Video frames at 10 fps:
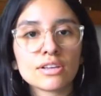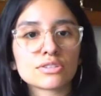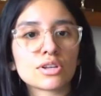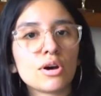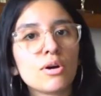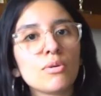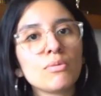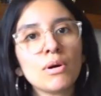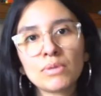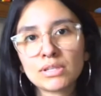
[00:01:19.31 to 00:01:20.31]
So,
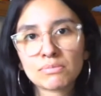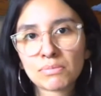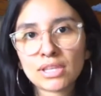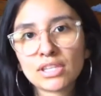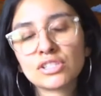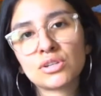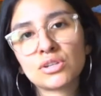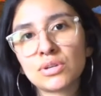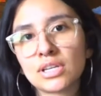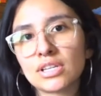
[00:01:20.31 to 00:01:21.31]
what we mainly
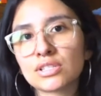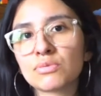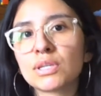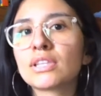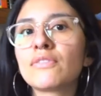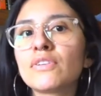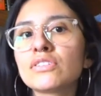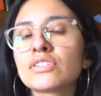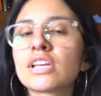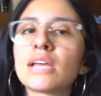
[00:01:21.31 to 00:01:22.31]
do is we
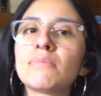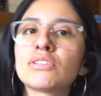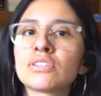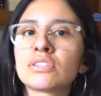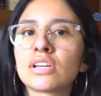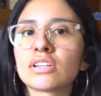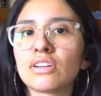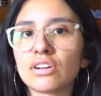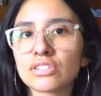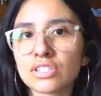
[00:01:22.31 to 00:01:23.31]
leverage game engine
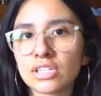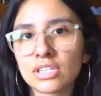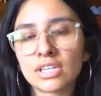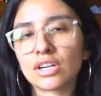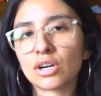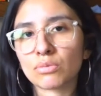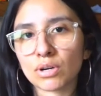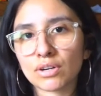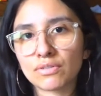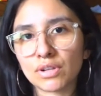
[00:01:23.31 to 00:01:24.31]
technology in our
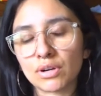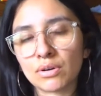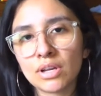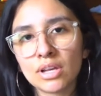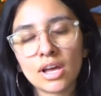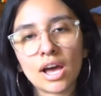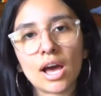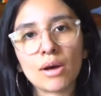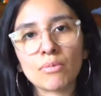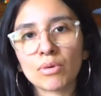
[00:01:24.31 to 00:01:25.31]
workflow,
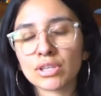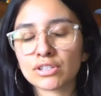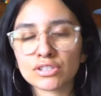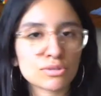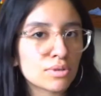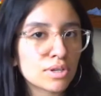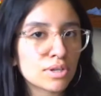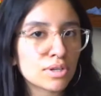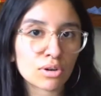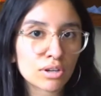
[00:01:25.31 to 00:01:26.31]
um, whether it's
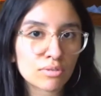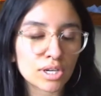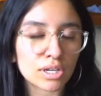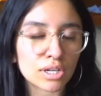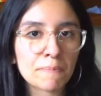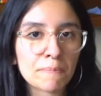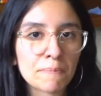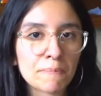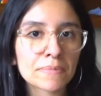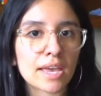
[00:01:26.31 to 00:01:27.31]
Unity or Unreal,
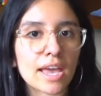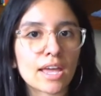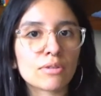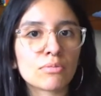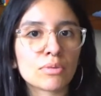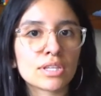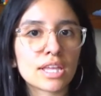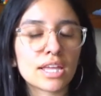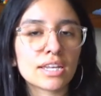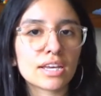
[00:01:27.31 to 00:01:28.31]
and we
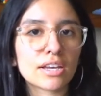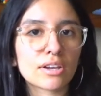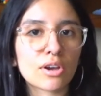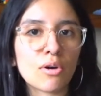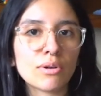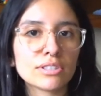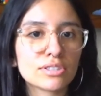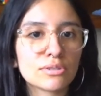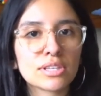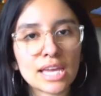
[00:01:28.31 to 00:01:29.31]
then go
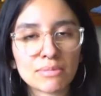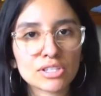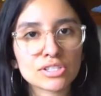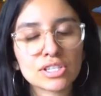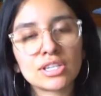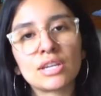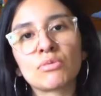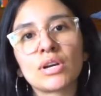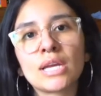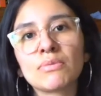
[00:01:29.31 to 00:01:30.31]
into the game engine and
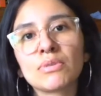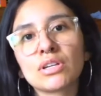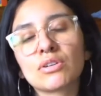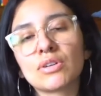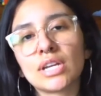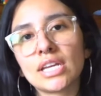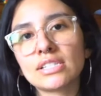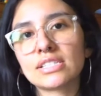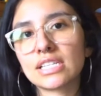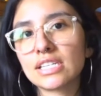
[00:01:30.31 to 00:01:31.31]
we're able to create
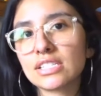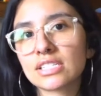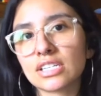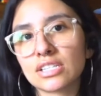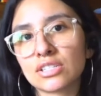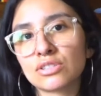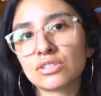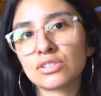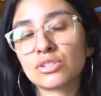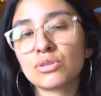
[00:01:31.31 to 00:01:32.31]
scenes in
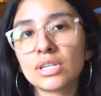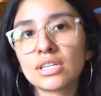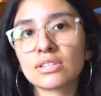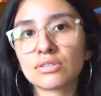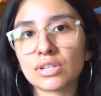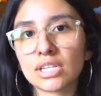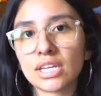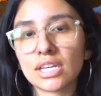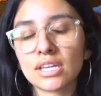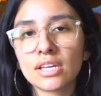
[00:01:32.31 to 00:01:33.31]
2D and 3D
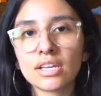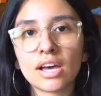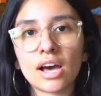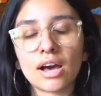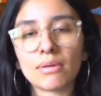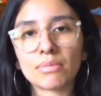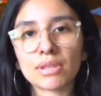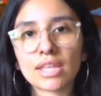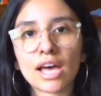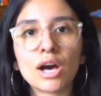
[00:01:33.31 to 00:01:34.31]
um, that
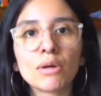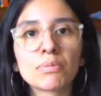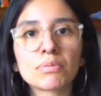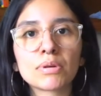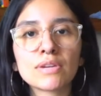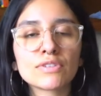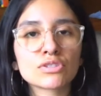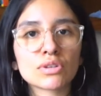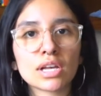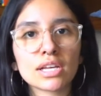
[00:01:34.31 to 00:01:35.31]
help
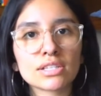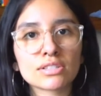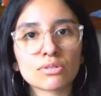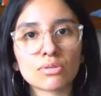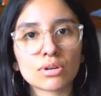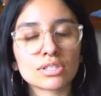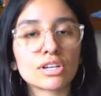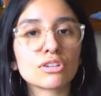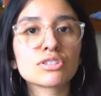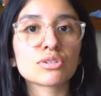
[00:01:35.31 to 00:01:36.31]
pre-visualize or tell
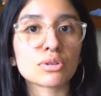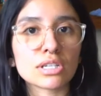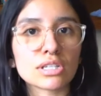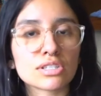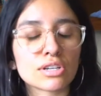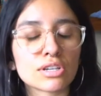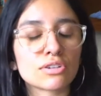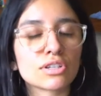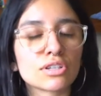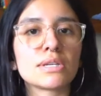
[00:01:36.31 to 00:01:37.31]
stories, generally
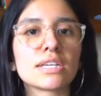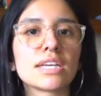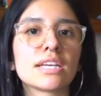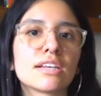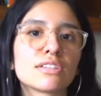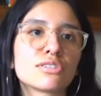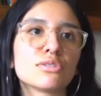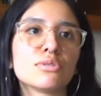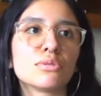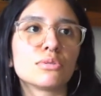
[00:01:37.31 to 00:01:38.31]
speaking,
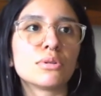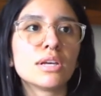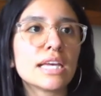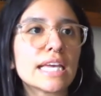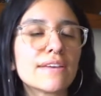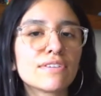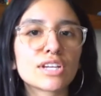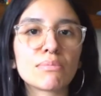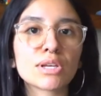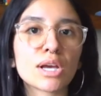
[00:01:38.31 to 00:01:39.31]
to even
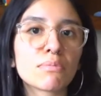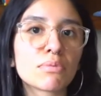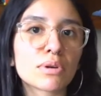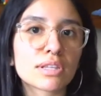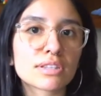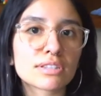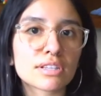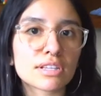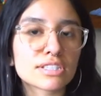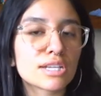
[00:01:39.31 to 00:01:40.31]
coming up with
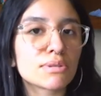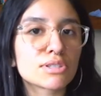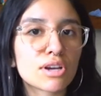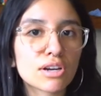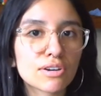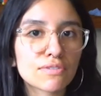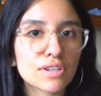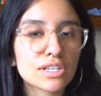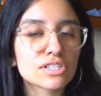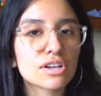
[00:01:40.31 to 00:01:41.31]
cinematography,
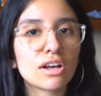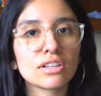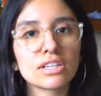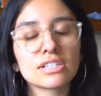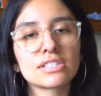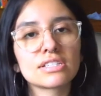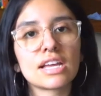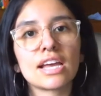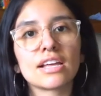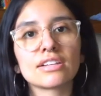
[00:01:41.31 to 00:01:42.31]
shot lists,
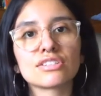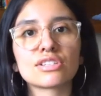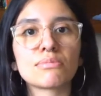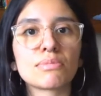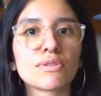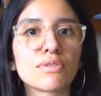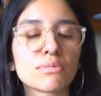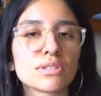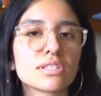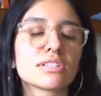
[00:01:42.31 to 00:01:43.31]
and stunt
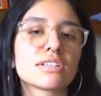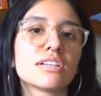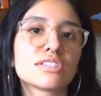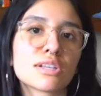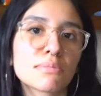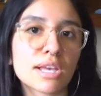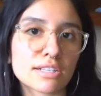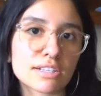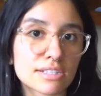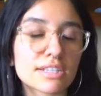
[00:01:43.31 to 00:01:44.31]
performances, and in some
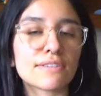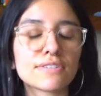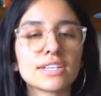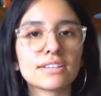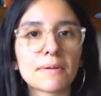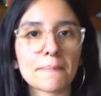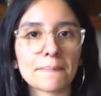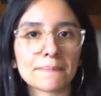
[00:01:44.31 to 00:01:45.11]
cases, safety.